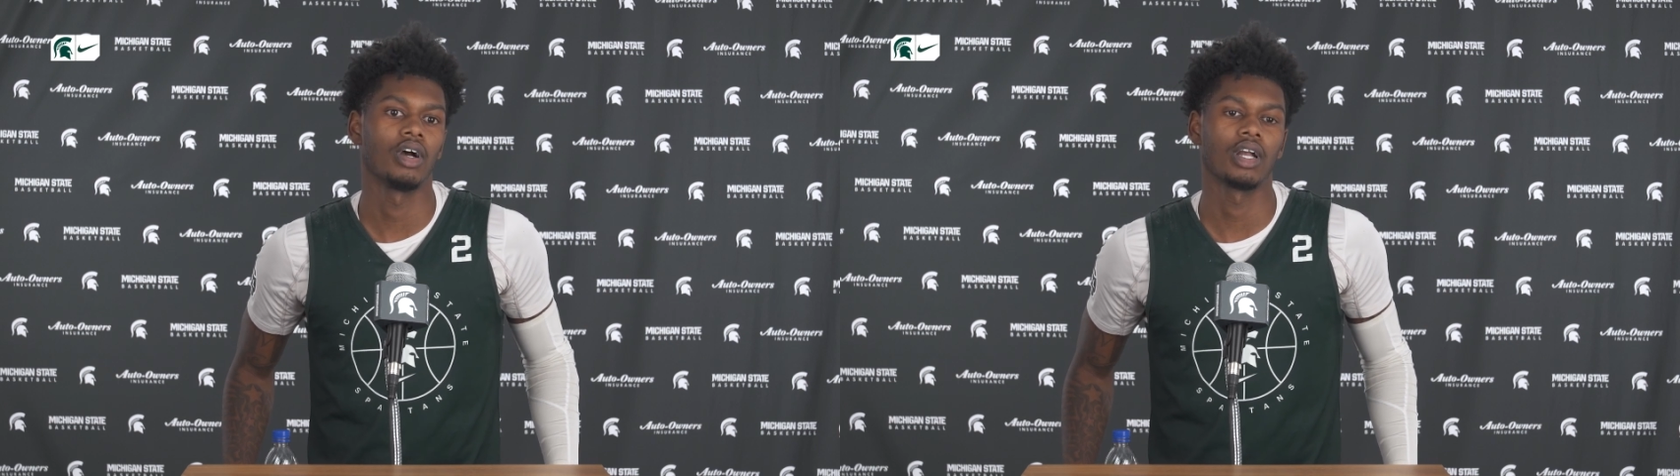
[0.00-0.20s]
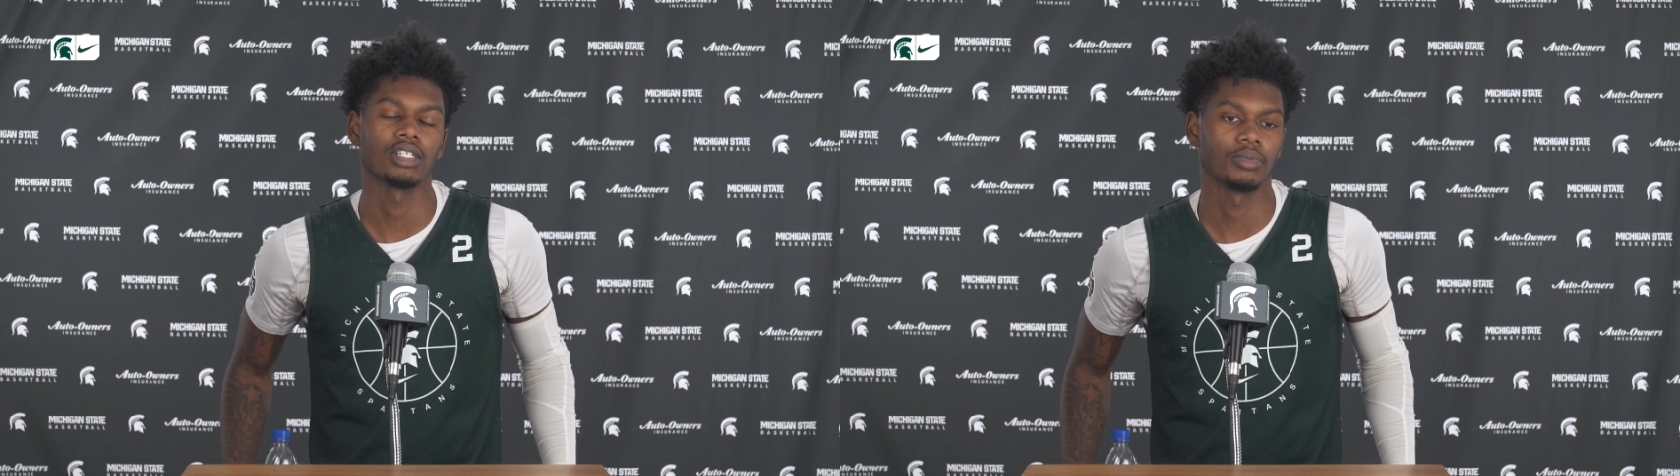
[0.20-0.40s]
I
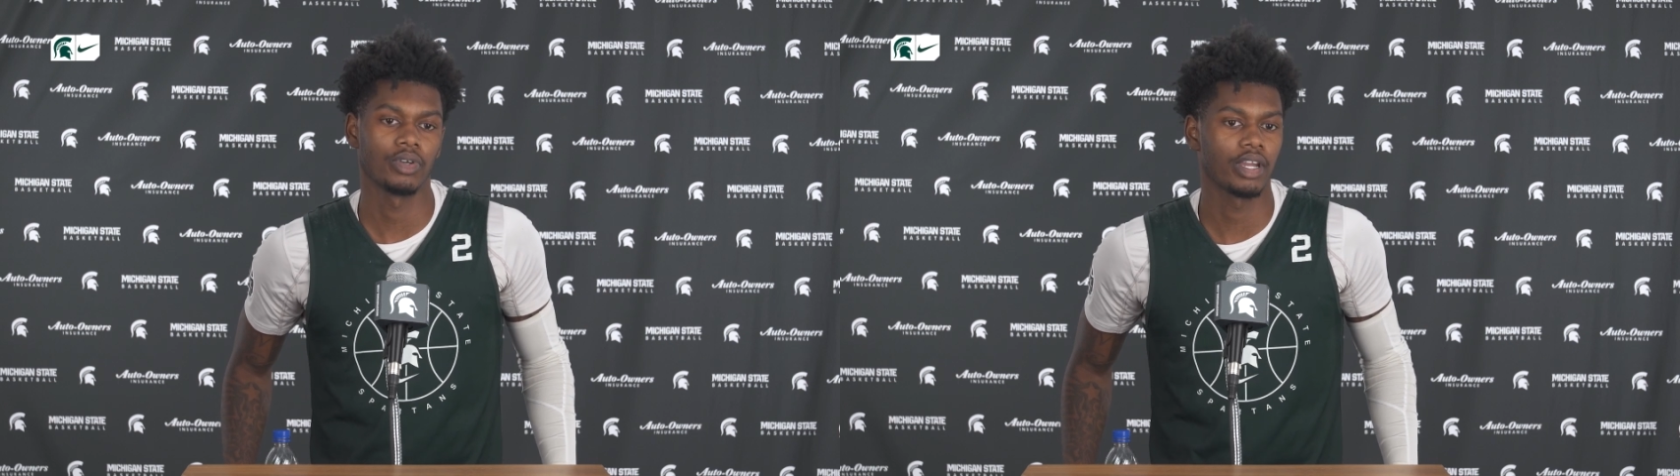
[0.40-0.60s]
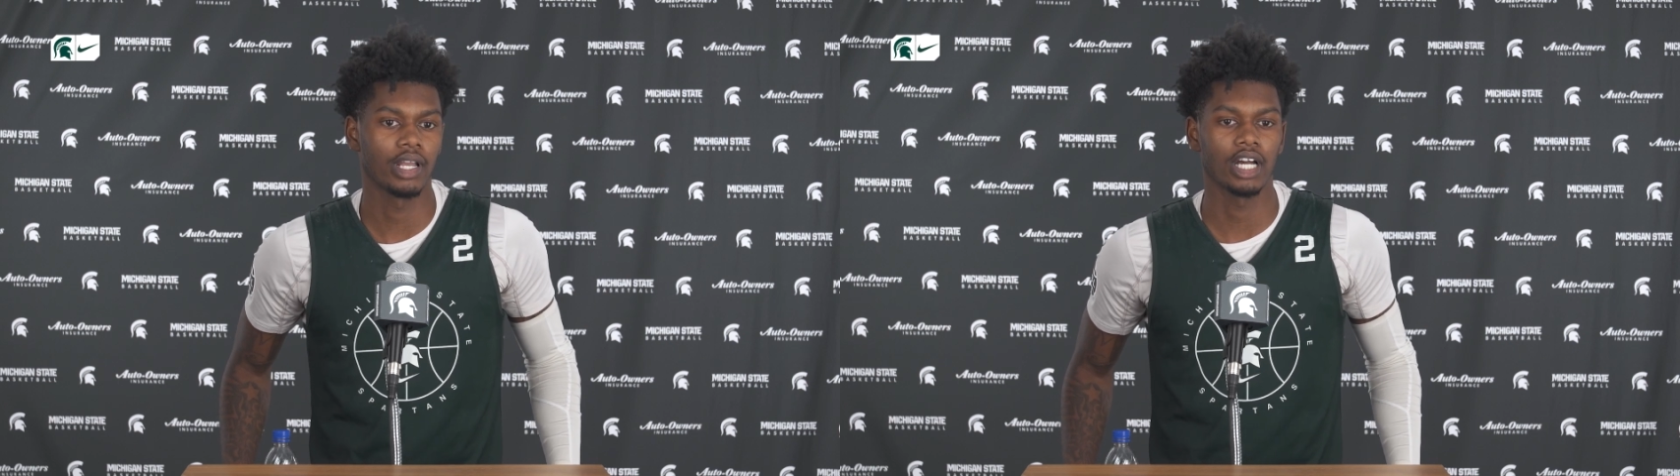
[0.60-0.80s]
got some
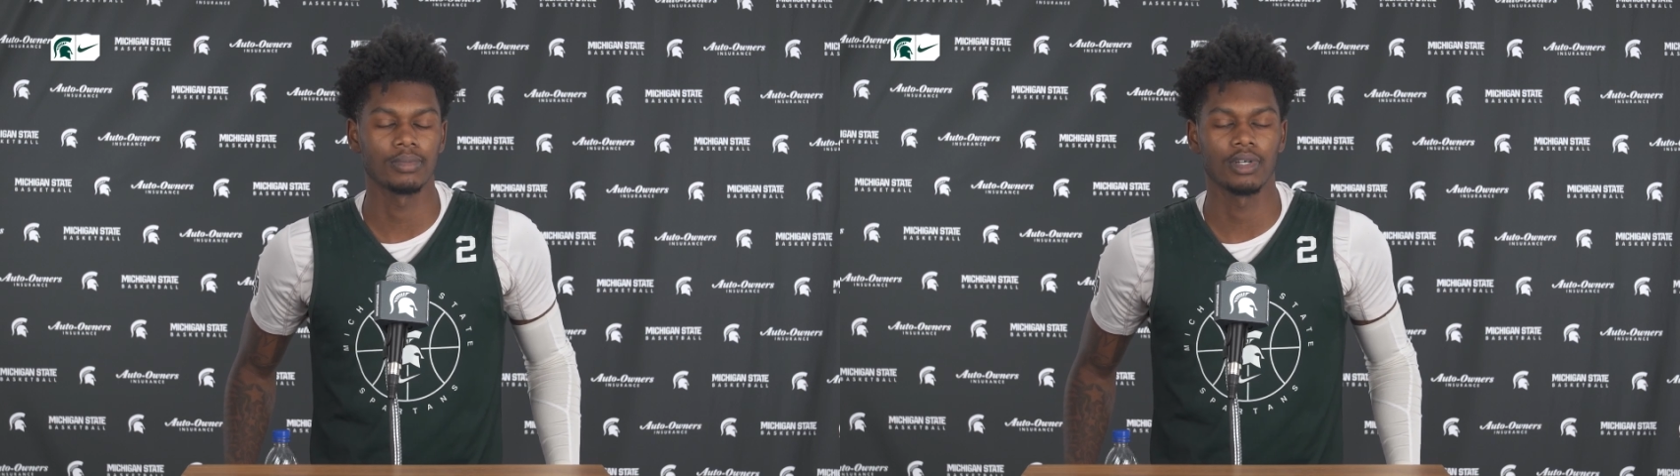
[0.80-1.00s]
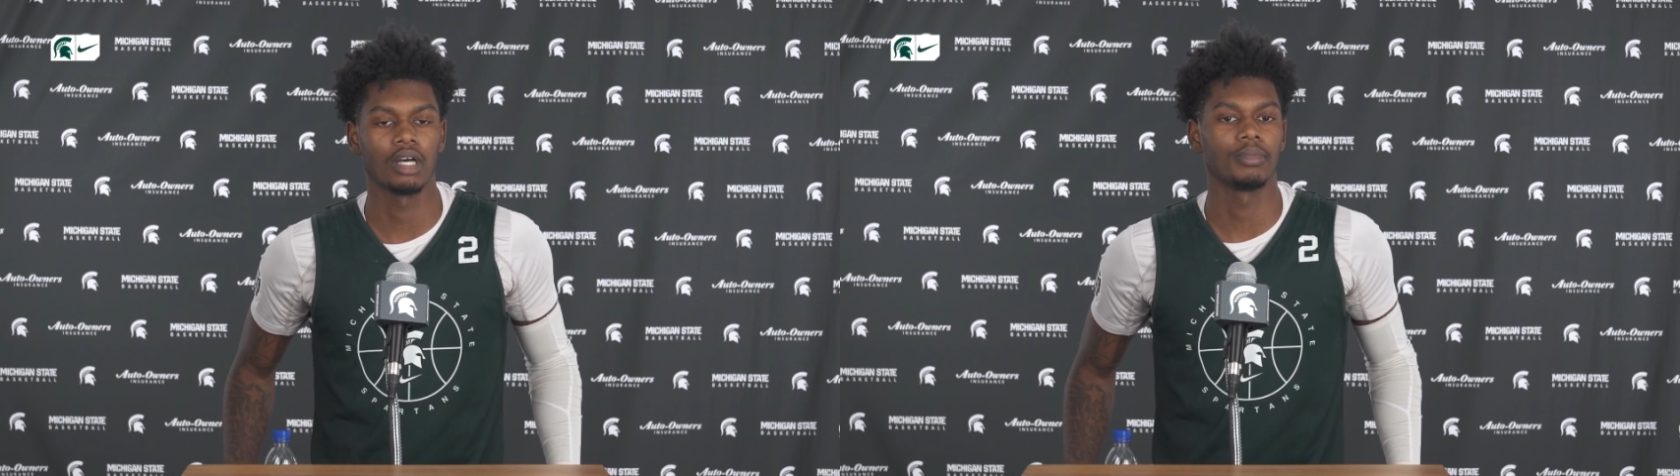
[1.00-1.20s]
great guys
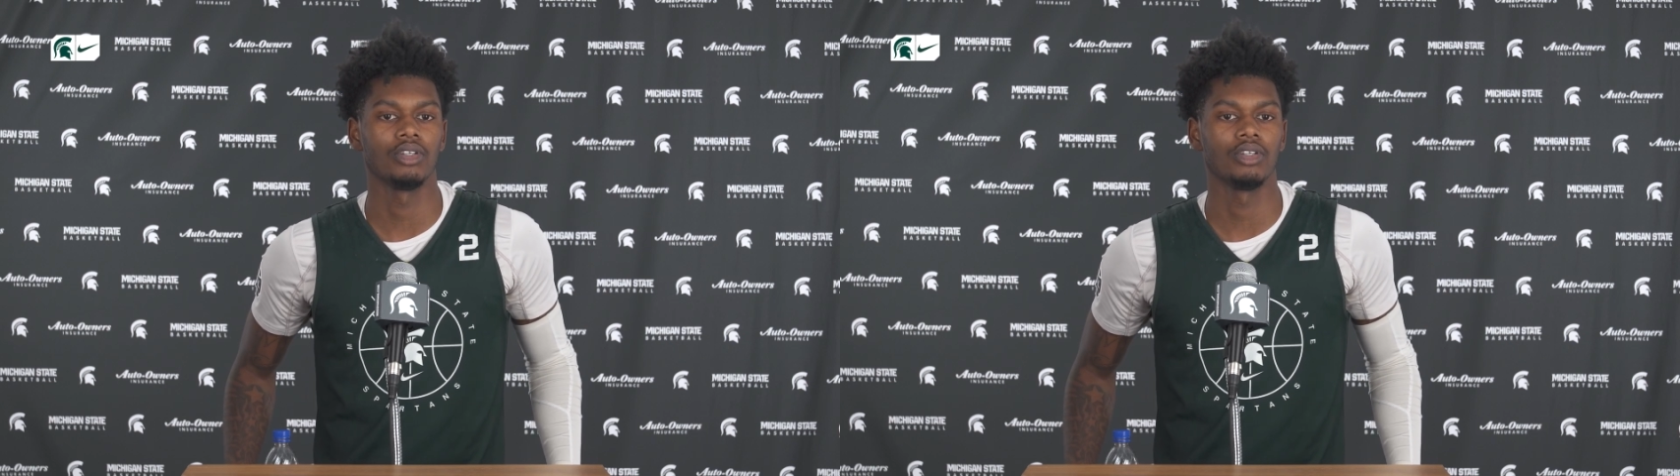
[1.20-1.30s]
behind me.